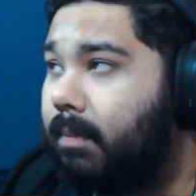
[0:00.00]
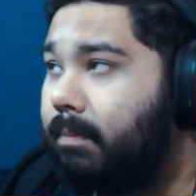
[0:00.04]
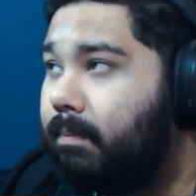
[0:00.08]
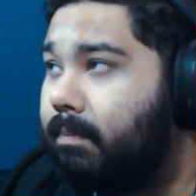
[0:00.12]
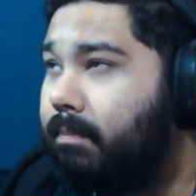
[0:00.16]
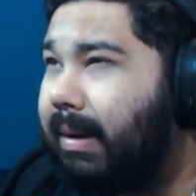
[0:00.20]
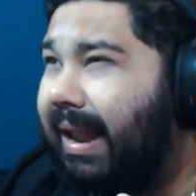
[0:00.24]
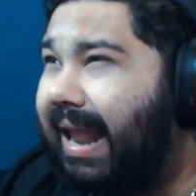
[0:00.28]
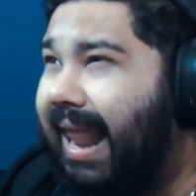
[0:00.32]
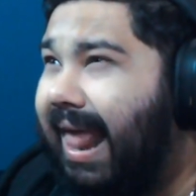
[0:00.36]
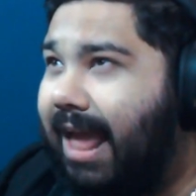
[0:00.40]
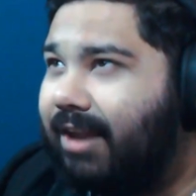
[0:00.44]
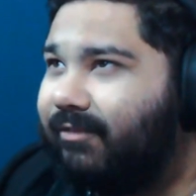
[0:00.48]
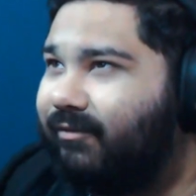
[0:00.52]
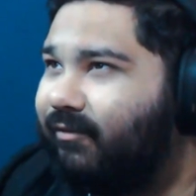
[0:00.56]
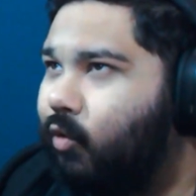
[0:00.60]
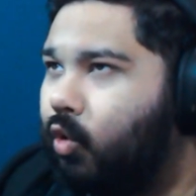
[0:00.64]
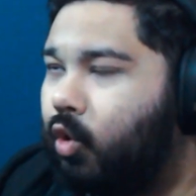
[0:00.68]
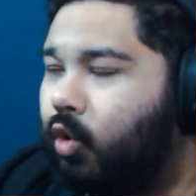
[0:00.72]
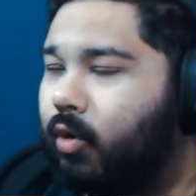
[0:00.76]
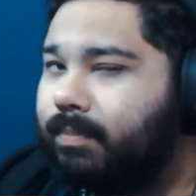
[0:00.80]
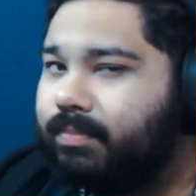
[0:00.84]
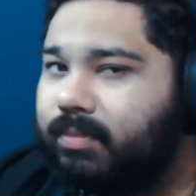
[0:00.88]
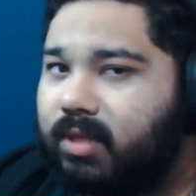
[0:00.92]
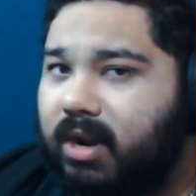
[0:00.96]

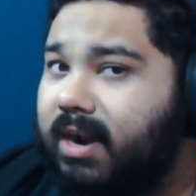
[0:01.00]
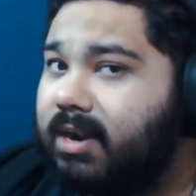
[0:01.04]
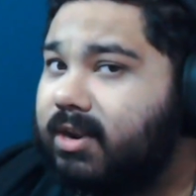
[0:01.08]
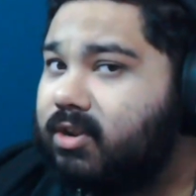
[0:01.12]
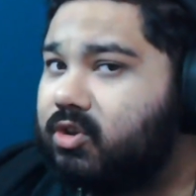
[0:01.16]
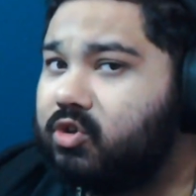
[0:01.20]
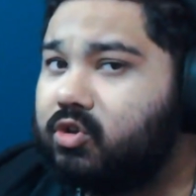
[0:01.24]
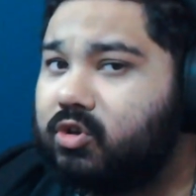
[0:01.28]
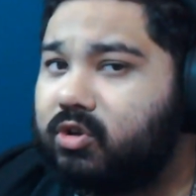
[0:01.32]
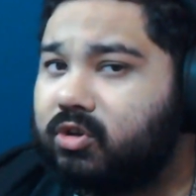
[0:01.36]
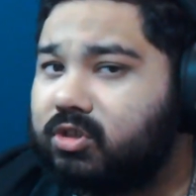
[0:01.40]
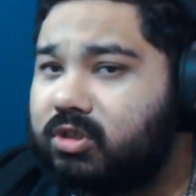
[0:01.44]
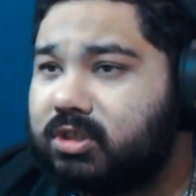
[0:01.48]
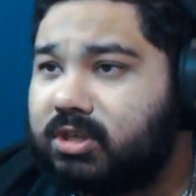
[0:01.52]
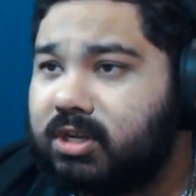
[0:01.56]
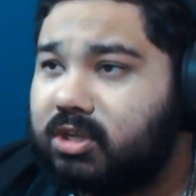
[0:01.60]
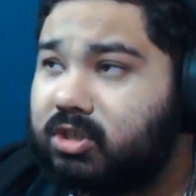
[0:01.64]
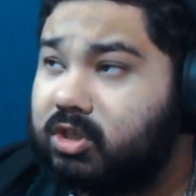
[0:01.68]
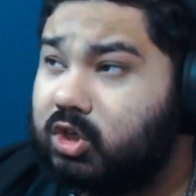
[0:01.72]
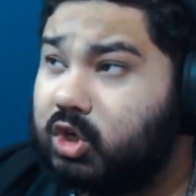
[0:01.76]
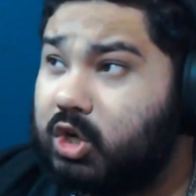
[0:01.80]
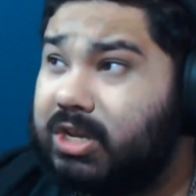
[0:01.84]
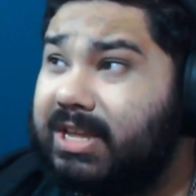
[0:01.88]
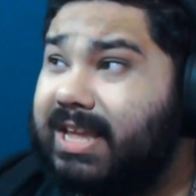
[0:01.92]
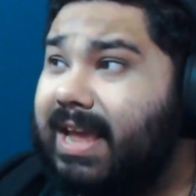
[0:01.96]
platform that I used
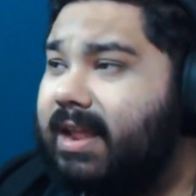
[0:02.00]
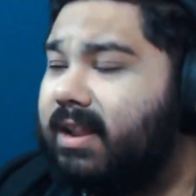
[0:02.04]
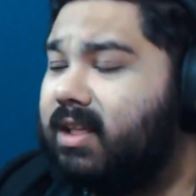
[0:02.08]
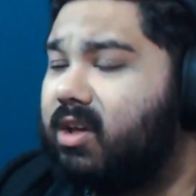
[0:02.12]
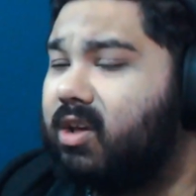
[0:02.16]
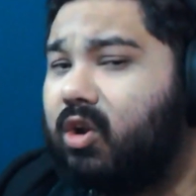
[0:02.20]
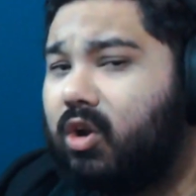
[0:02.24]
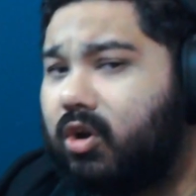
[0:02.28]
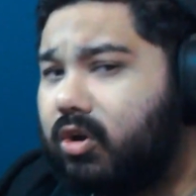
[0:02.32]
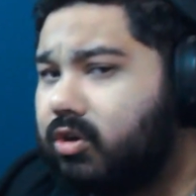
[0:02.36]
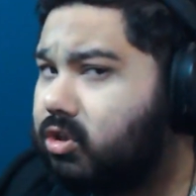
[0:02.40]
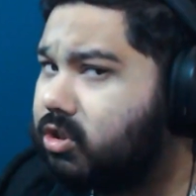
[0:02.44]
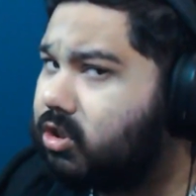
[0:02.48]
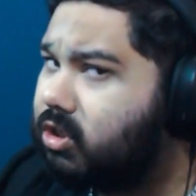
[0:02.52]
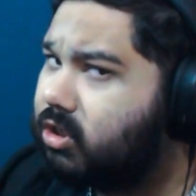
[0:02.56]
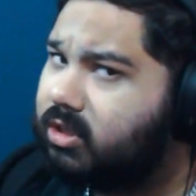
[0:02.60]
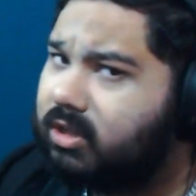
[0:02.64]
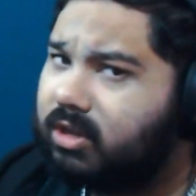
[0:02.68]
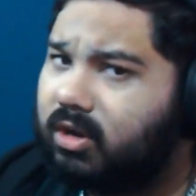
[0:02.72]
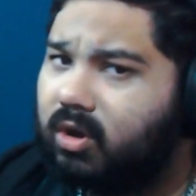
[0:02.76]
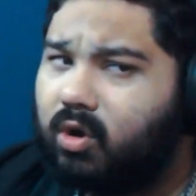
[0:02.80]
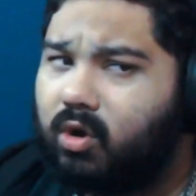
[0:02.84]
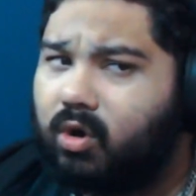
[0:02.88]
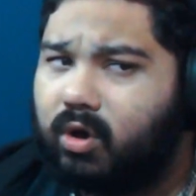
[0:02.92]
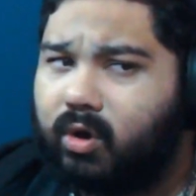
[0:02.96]
to get it onto
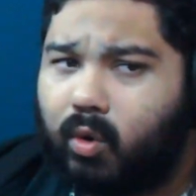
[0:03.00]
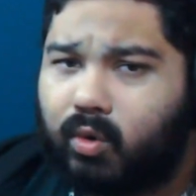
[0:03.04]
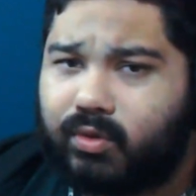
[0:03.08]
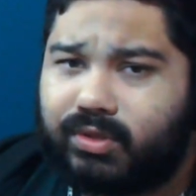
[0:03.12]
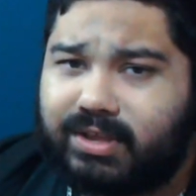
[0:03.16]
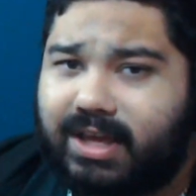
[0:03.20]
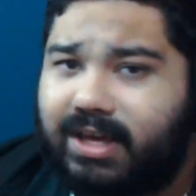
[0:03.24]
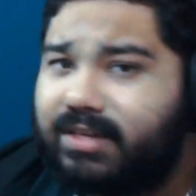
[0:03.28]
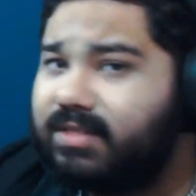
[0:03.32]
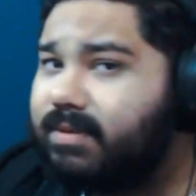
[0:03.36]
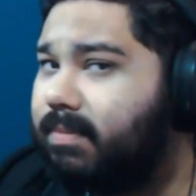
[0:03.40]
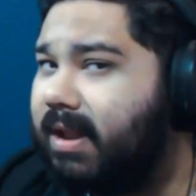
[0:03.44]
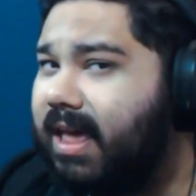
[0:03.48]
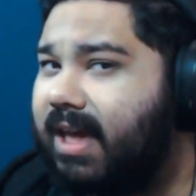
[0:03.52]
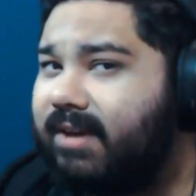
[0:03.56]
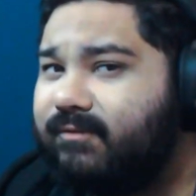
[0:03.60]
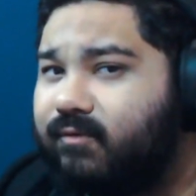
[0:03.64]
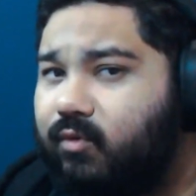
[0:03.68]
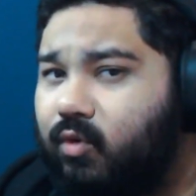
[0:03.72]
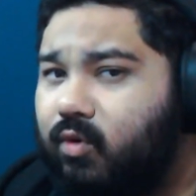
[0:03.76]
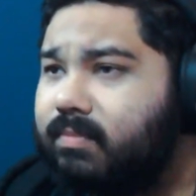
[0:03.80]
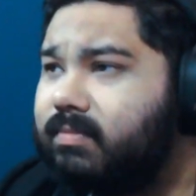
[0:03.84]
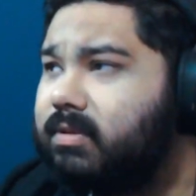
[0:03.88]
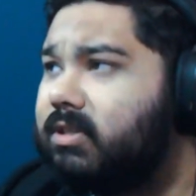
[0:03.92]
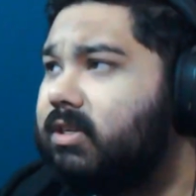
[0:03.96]
all the other
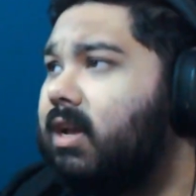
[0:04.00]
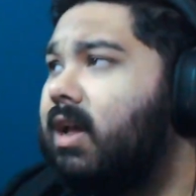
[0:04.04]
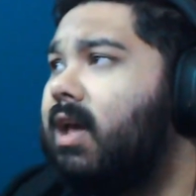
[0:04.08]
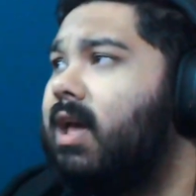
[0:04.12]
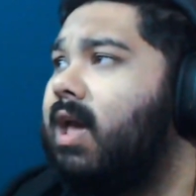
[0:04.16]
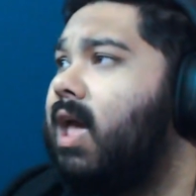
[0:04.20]
platforms.